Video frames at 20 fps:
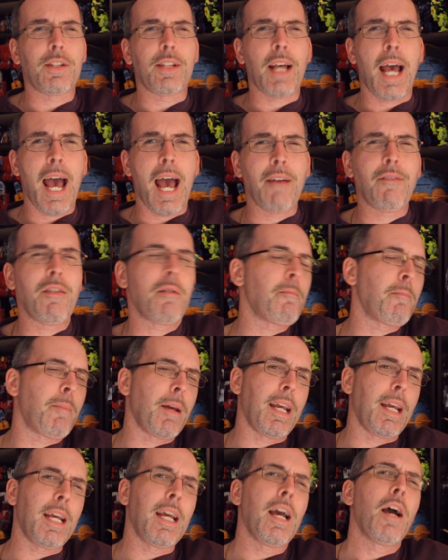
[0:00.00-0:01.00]
is to have him
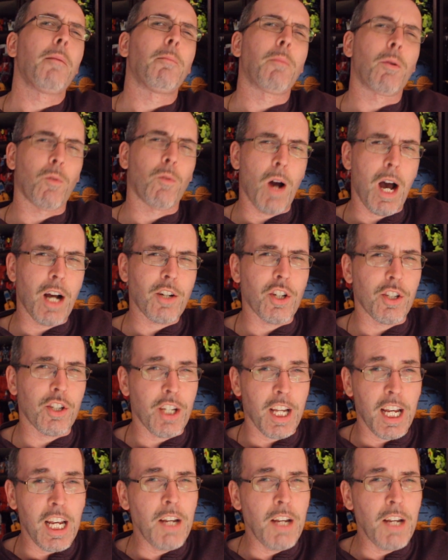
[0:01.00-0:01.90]
be Mirage's